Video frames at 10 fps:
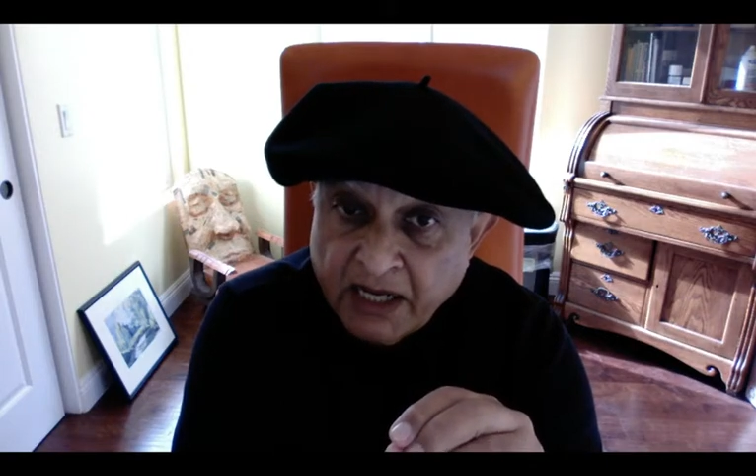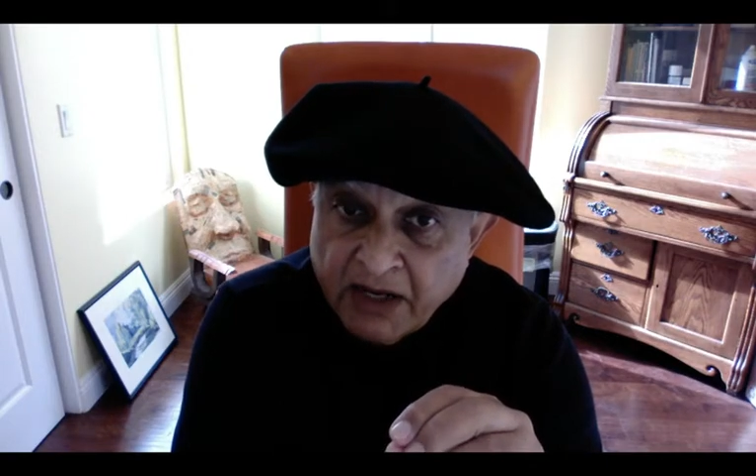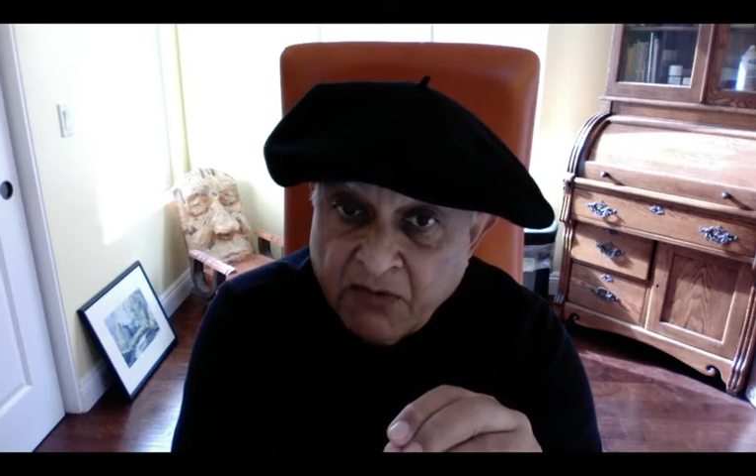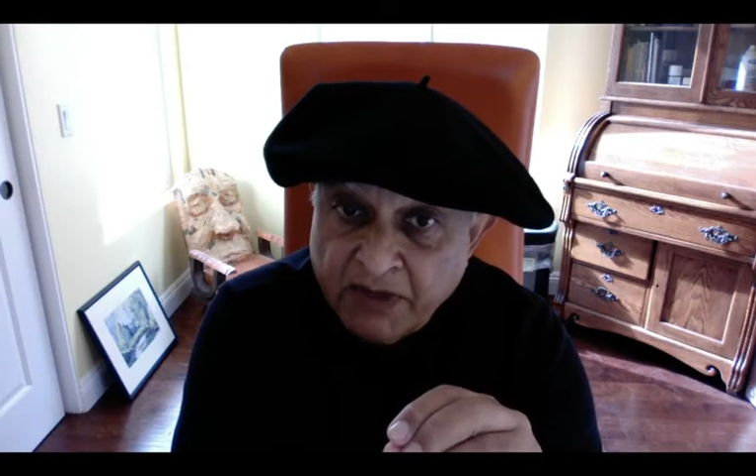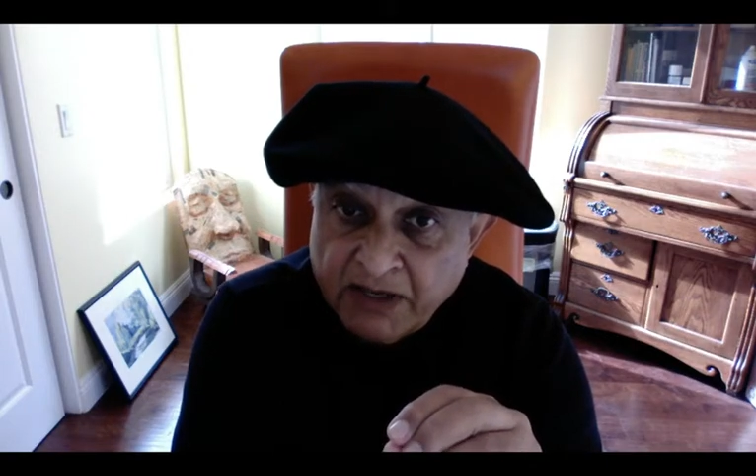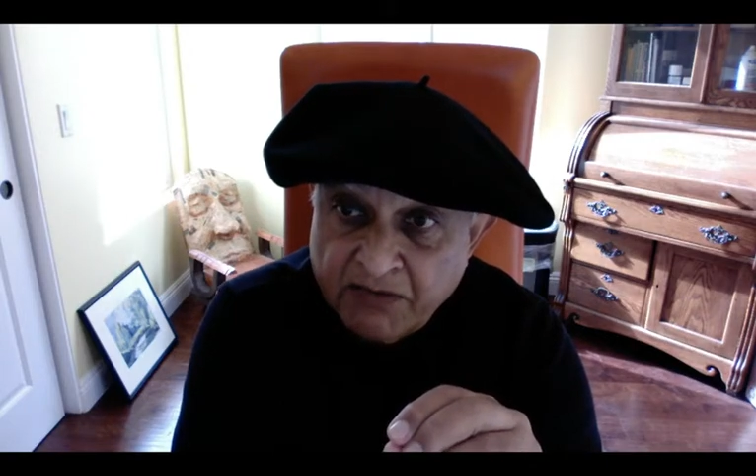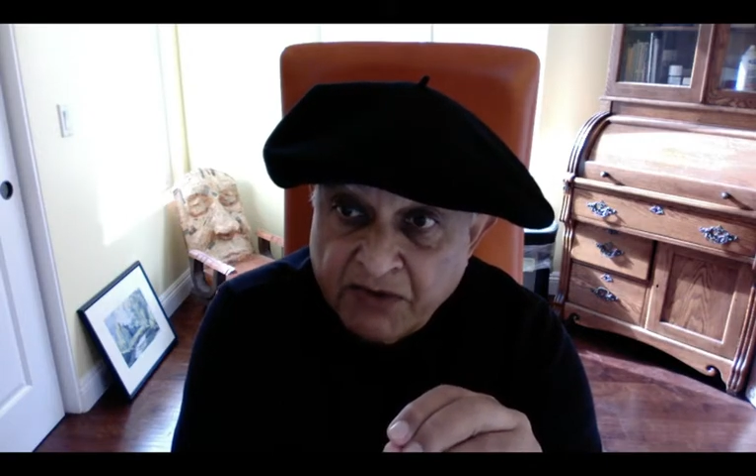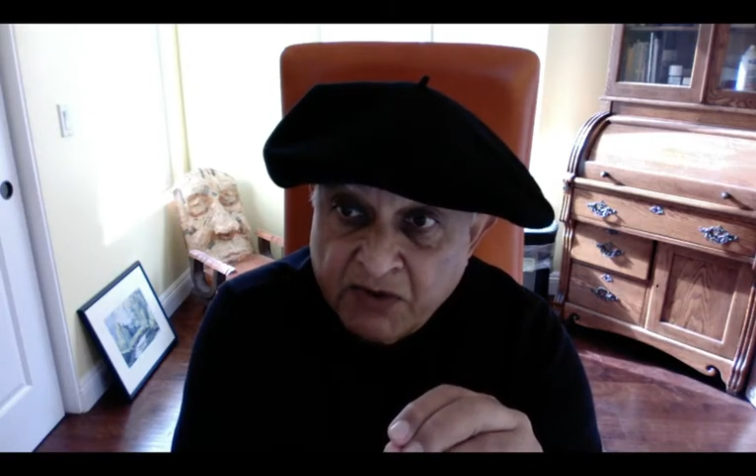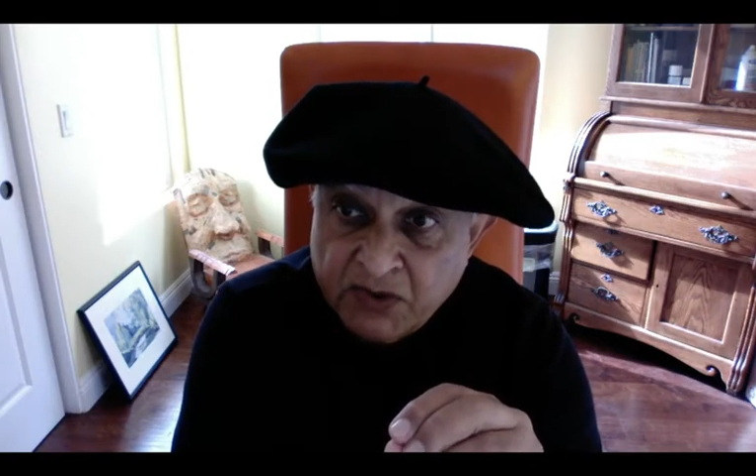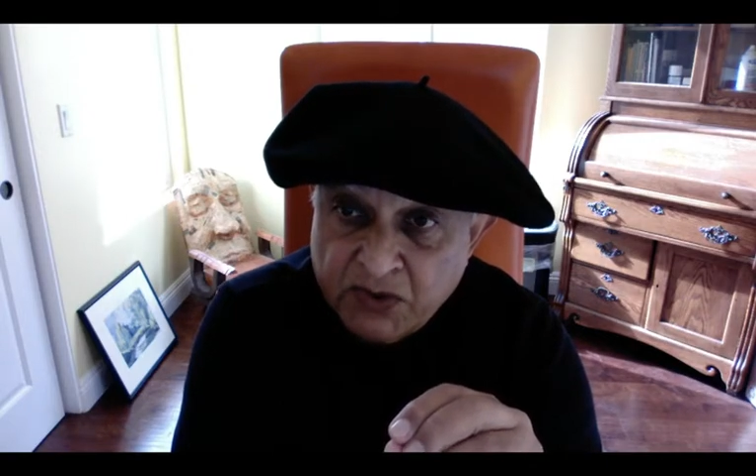with a
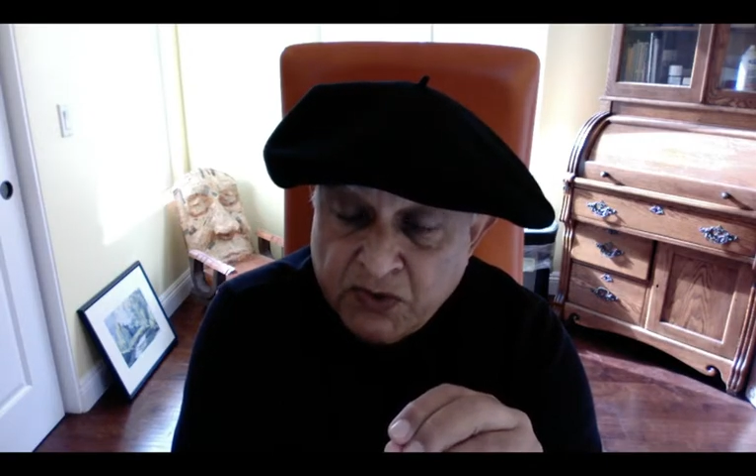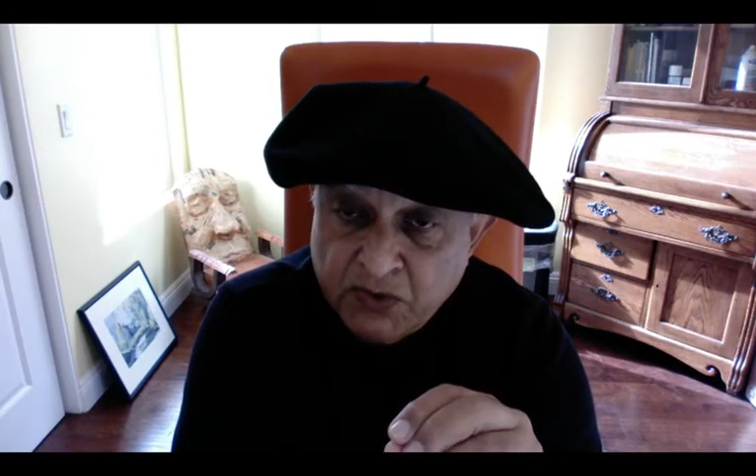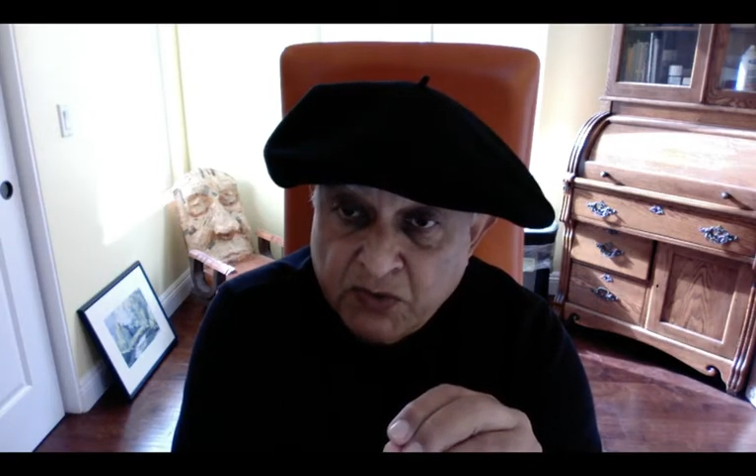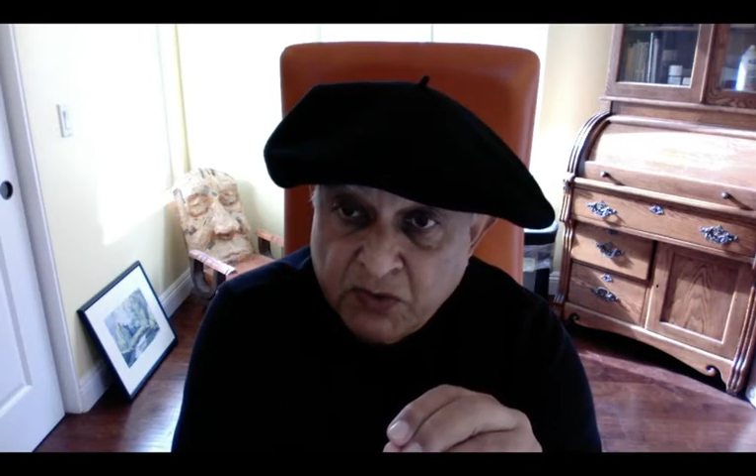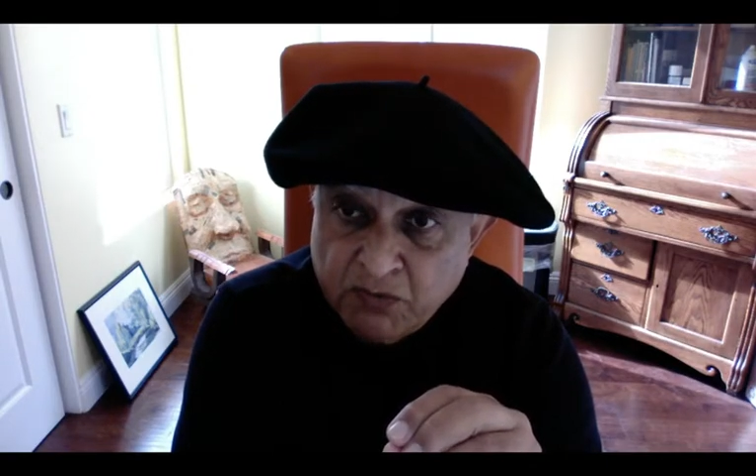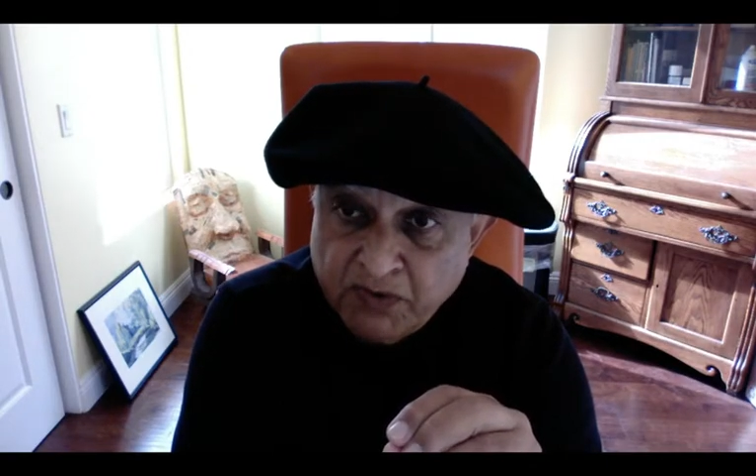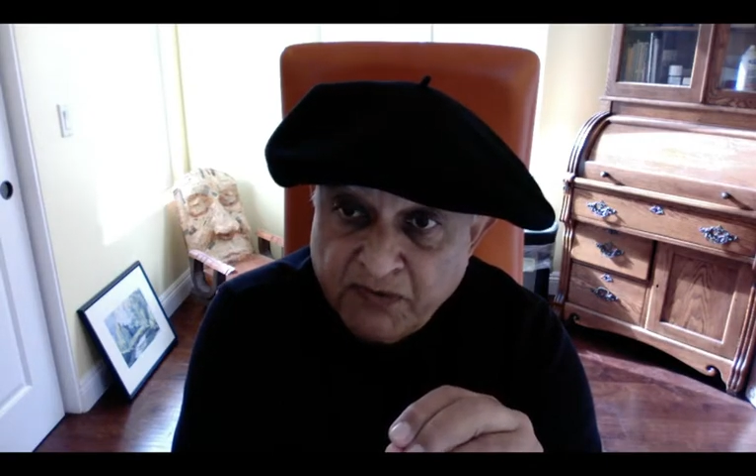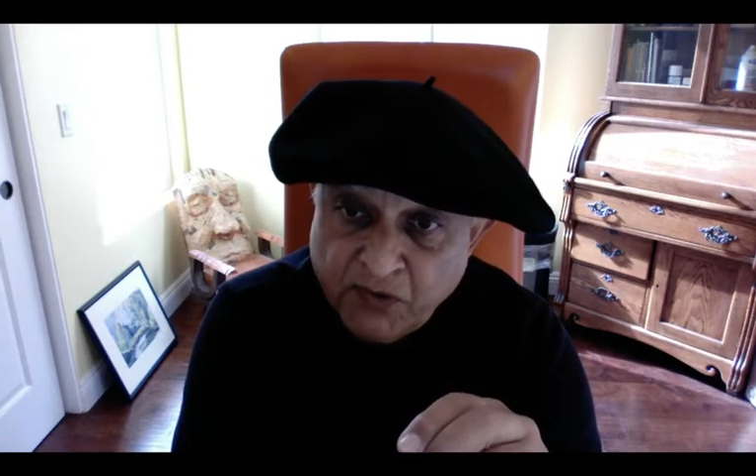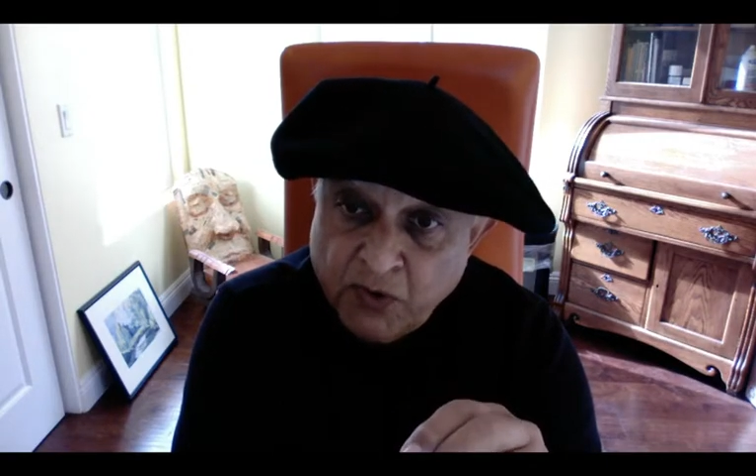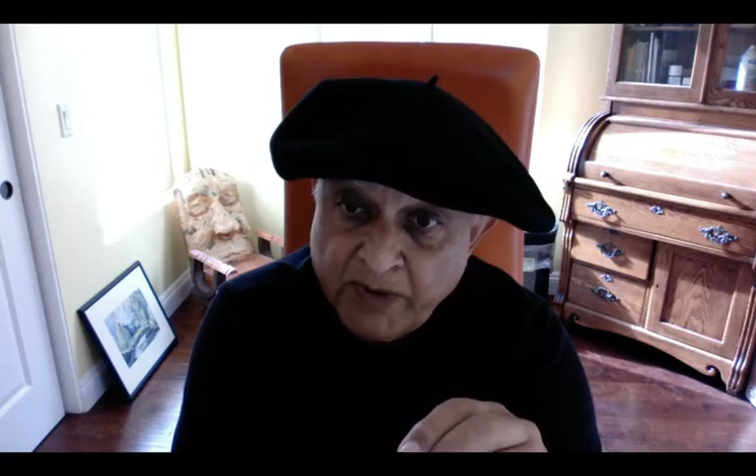view to
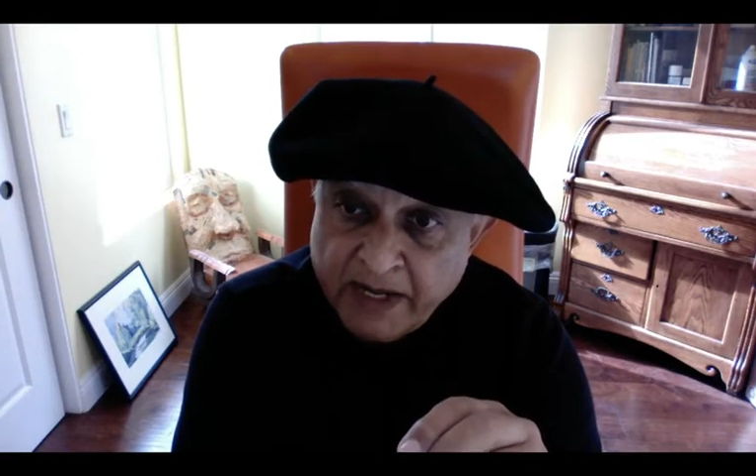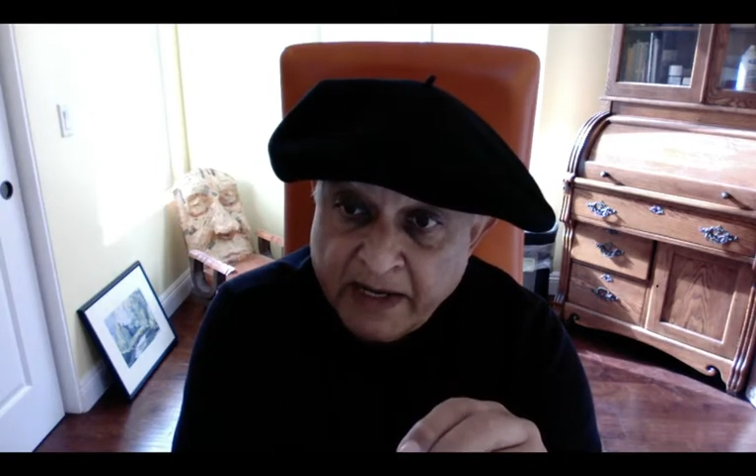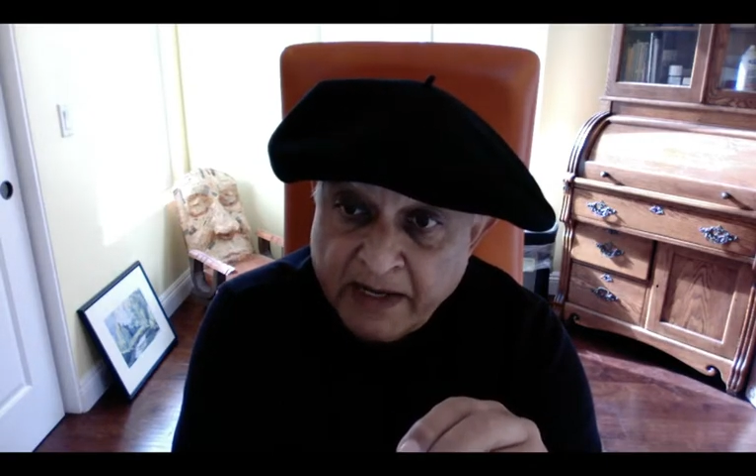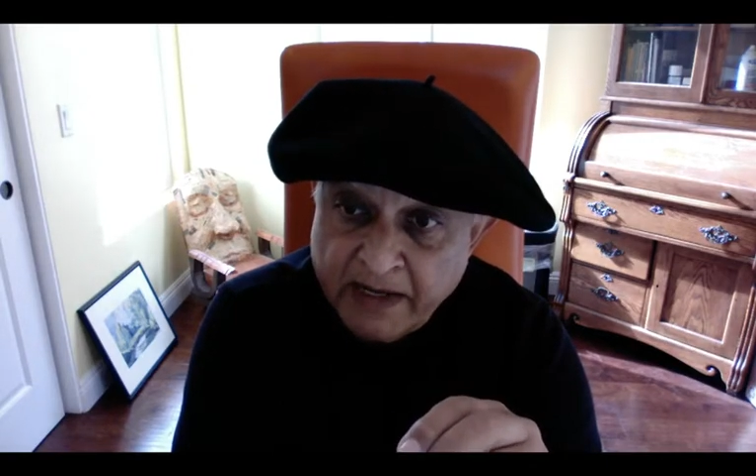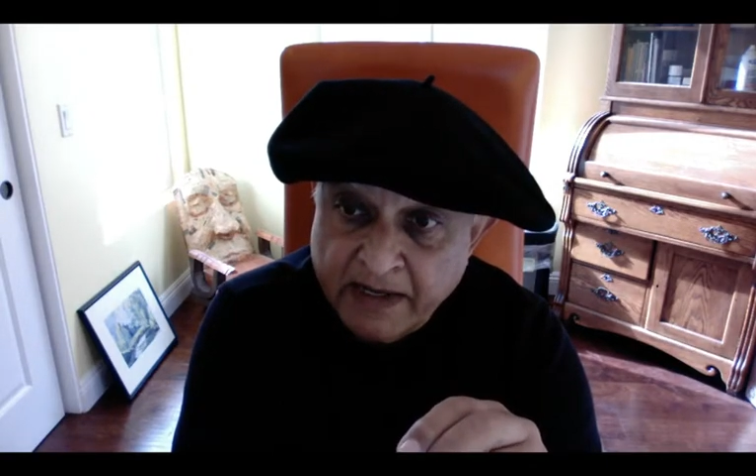performing